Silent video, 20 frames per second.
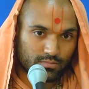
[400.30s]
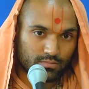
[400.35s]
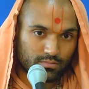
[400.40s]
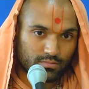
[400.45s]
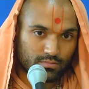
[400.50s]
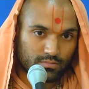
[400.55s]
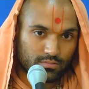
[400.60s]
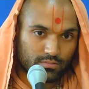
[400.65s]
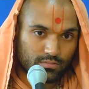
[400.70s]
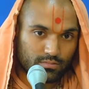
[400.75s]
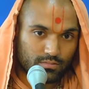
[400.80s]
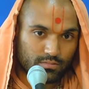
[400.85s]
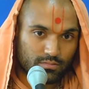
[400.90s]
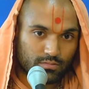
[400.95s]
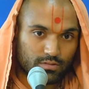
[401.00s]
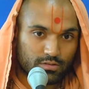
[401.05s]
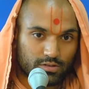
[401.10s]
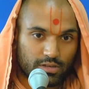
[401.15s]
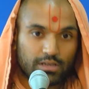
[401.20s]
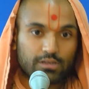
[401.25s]
teacher
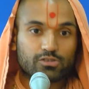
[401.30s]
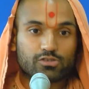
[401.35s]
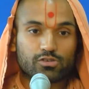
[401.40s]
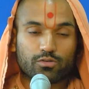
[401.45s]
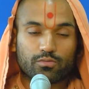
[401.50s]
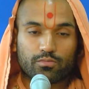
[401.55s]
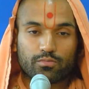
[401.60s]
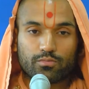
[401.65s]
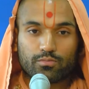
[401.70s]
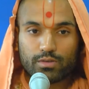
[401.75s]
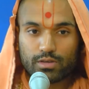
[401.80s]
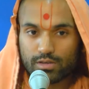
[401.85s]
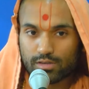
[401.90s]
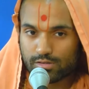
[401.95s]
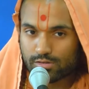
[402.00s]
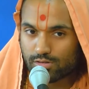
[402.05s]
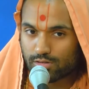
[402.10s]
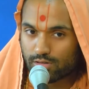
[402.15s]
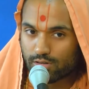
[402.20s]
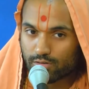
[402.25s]
teacher because
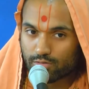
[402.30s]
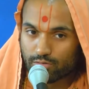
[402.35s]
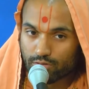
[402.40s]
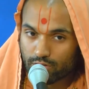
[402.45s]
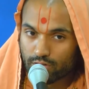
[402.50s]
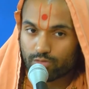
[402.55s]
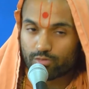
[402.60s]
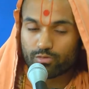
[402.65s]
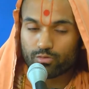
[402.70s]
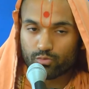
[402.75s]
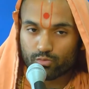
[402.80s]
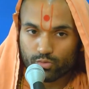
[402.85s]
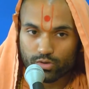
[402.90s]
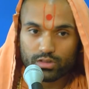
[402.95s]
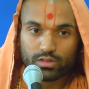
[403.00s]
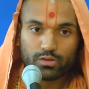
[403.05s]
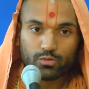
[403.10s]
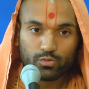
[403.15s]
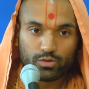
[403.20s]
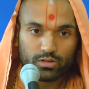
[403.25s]
you did really
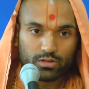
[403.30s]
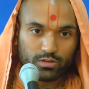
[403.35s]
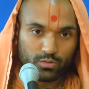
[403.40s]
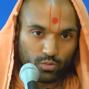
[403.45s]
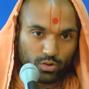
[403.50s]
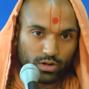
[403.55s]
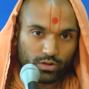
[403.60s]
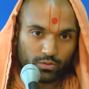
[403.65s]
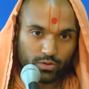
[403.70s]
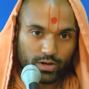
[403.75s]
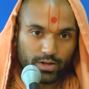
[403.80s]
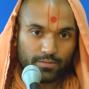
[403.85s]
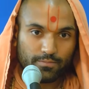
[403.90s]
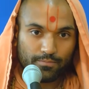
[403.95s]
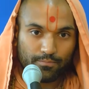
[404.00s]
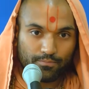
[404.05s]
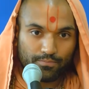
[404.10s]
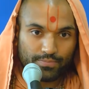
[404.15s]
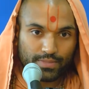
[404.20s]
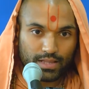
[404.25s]
really really well right
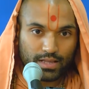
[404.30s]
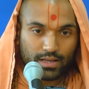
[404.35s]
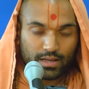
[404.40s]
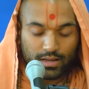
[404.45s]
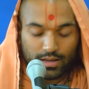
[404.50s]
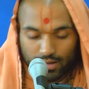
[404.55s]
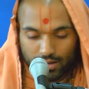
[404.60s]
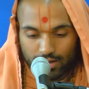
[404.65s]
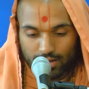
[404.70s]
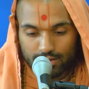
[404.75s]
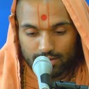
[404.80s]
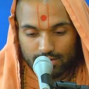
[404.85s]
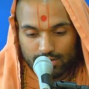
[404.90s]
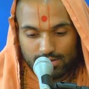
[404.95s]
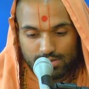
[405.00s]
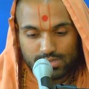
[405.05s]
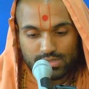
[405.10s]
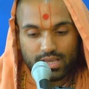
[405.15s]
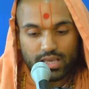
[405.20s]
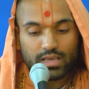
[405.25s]
yeah in the
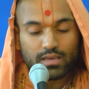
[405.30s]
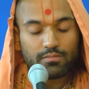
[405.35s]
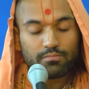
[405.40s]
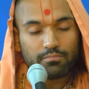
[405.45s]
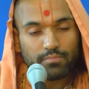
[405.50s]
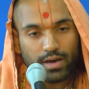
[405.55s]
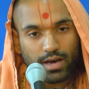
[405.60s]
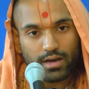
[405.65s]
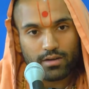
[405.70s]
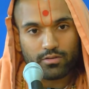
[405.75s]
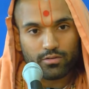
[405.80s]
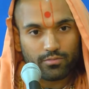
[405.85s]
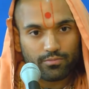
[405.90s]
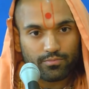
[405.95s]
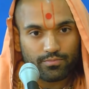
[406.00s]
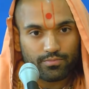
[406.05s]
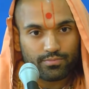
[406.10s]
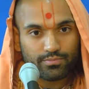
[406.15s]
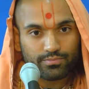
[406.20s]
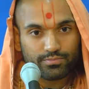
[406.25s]
same manner
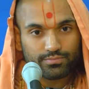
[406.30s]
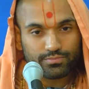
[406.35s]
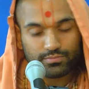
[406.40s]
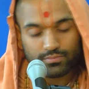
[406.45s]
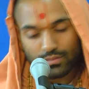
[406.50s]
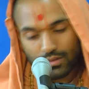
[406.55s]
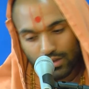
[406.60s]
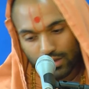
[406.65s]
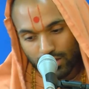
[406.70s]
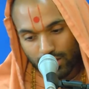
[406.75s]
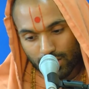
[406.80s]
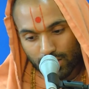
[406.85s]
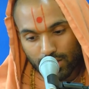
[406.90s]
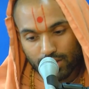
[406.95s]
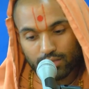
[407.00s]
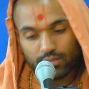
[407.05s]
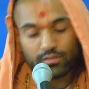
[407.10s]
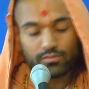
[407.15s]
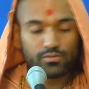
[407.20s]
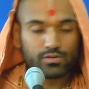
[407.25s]

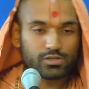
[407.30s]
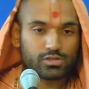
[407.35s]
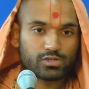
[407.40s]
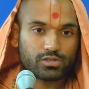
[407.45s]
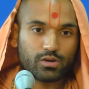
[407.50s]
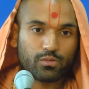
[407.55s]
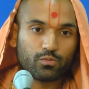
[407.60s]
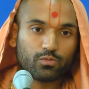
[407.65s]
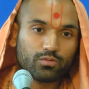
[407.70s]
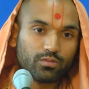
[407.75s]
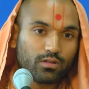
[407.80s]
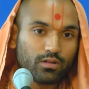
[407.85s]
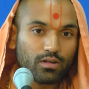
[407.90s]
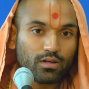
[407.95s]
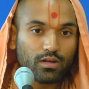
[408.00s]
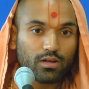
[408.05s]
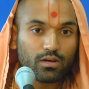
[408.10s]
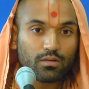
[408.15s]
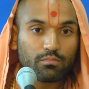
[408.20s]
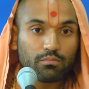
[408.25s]
in the vachanamrut
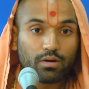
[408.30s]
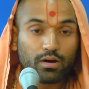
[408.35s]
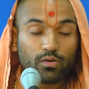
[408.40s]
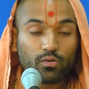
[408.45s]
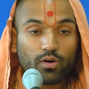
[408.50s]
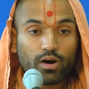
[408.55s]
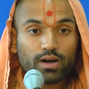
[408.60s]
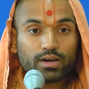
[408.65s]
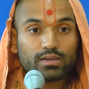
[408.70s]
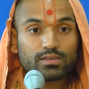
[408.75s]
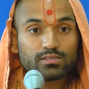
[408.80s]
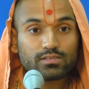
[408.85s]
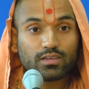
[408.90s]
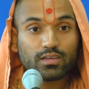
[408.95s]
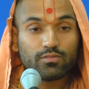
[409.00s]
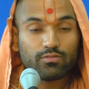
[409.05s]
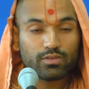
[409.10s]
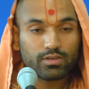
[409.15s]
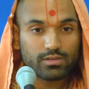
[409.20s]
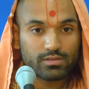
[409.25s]
Bhagwan is
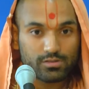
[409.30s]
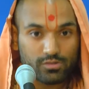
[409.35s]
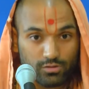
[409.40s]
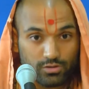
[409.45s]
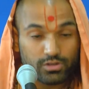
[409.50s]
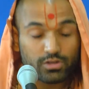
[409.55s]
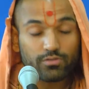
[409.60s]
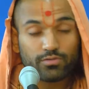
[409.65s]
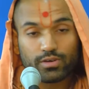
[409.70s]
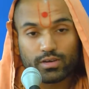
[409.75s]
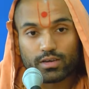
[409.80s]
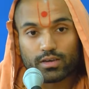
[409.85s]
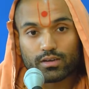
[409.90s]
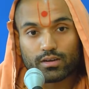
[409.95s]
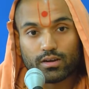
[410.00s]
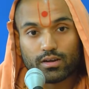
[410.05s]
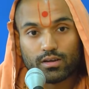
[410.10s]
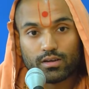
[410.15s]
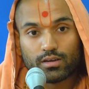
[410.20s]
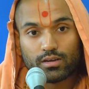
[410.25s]
giving a certificate
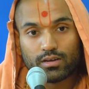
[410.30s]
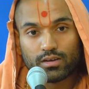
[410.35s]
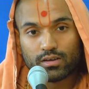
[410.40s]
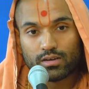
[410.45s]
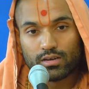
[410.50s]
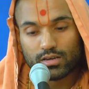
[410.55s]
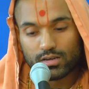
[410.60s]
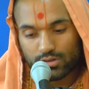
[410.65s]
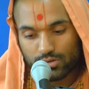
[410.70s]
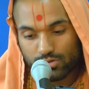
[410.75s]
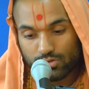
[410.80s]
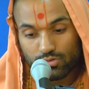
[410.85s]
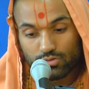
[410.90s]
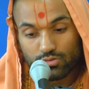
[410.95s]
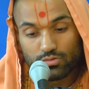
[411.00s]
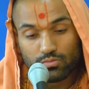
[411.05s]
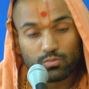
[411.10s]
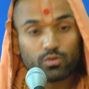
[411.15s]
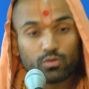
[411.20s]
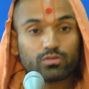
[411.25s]
to
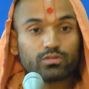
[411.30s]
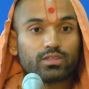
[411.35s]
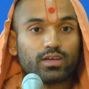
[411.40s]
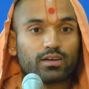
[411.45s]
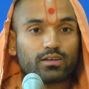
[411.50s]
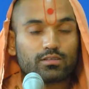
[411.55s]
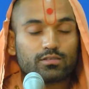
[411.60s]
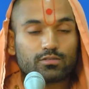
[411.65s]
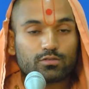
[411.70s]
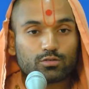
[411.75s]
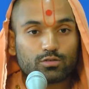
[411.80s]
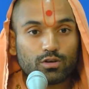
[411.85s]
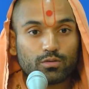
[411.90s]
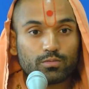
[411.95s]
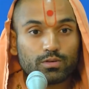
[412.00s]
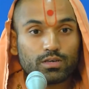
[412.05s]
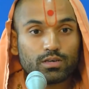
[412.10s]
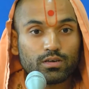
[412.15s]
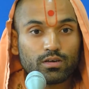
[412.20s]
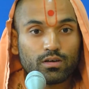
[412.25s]
Muktanand Swami
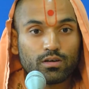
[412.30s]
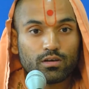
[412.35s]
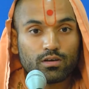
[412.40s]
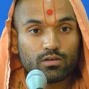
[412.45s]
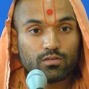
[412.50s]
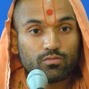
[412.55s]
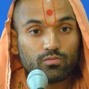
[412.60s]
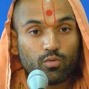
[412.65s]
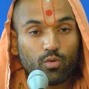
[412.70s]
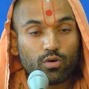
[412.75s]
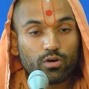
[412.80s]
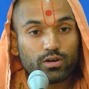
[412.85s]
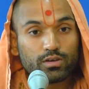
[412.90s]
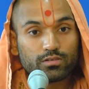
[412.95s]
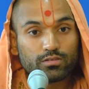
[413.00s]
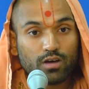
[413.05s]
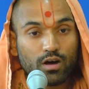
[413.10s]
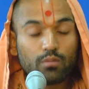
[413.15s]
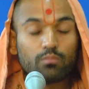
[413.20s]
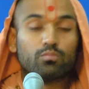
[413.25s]
for his
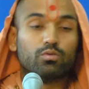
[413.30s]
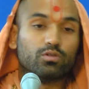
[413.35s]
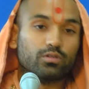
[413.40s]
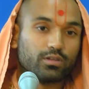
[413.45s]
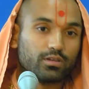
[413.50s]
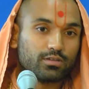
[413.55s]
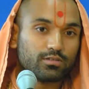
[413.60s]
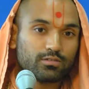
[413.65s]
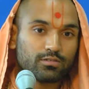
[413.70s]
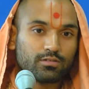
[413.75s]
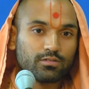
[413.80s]
humbleness.